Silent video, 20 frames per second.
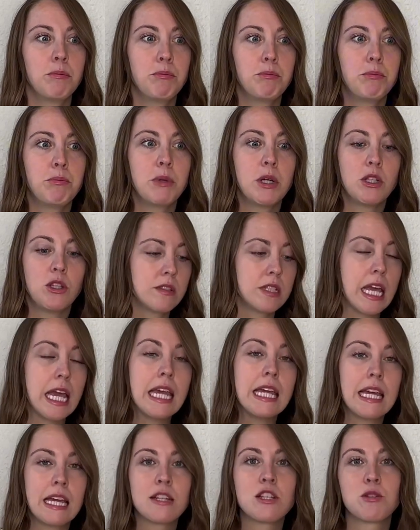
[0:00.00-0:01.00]
but take
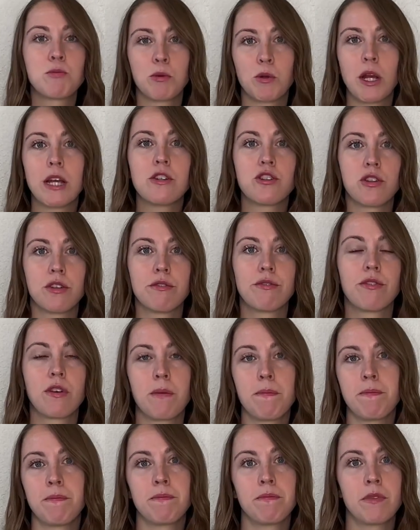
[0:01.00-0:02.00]
inspiration
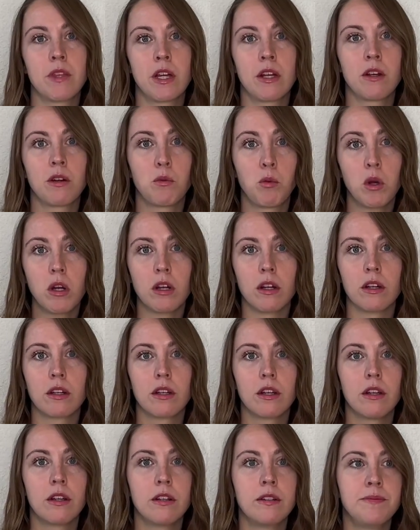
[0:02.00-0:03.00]
from their work.
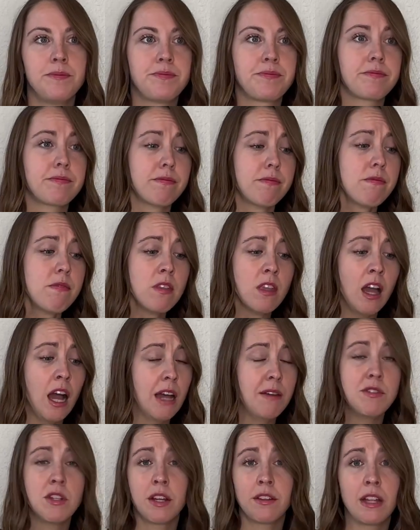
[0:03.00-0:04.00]
I've
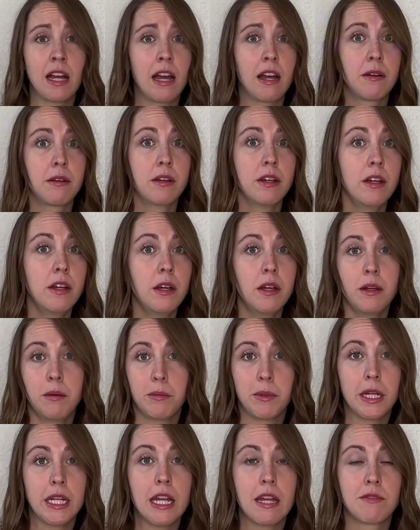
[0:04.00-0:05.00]
done that
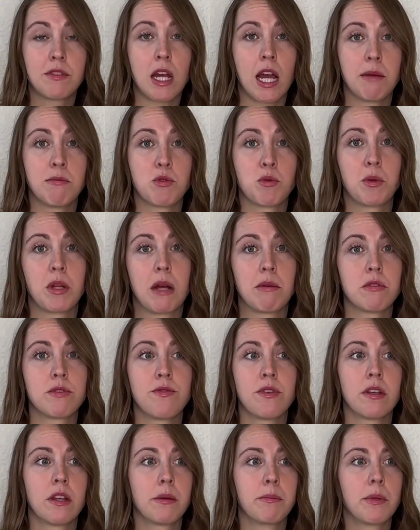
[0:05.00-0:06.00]
plenty of times when I was
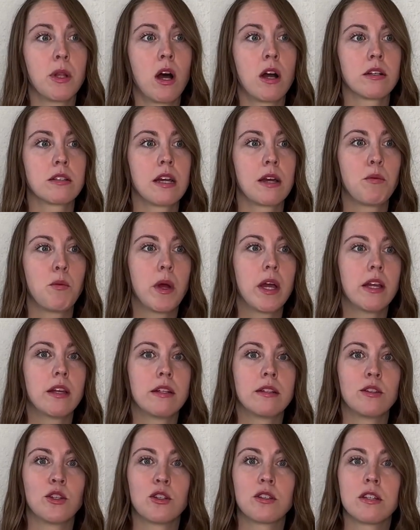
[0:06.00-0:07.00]
feeling blocked. I went
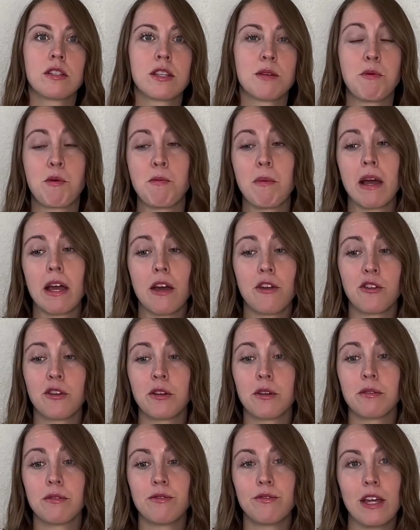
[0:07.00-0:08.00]
and looked at some of my
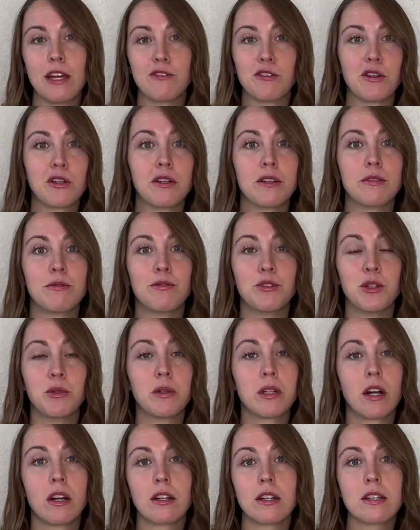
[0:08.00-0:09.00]
other favorite fluid
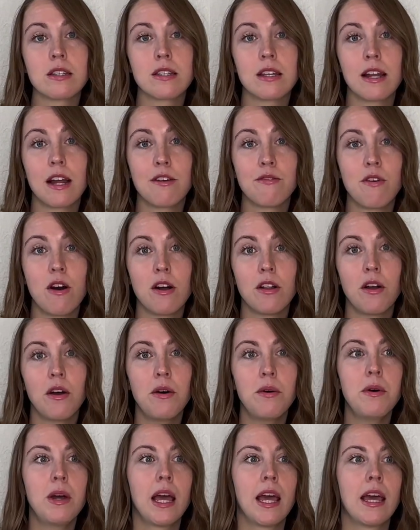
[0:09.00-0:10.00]
artists that I
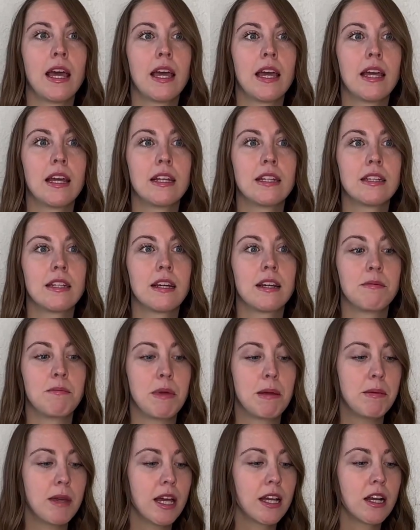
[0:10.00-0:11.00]
follow, and
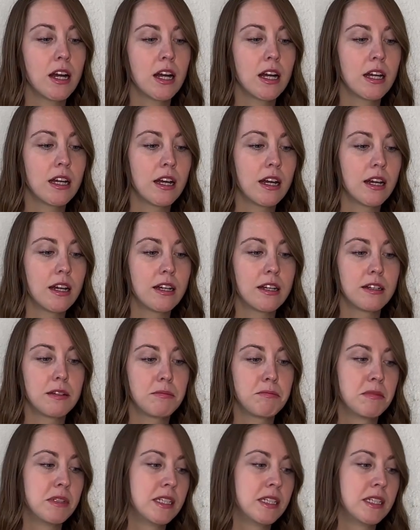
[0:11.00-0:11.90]
maybe I got